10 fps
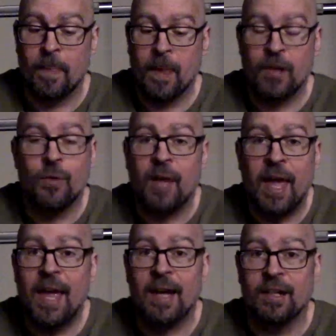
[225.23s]
You
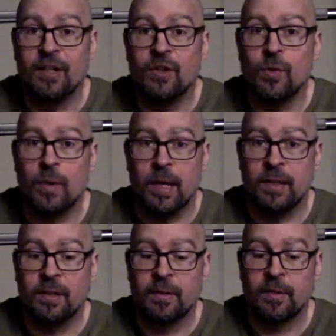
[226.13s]
can't do
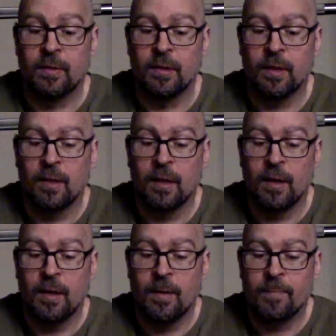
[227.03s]
it.
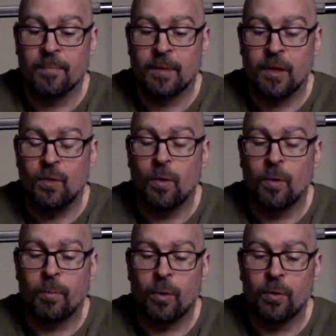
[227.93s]
You
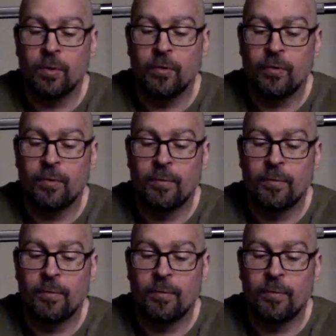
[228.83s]
want proof?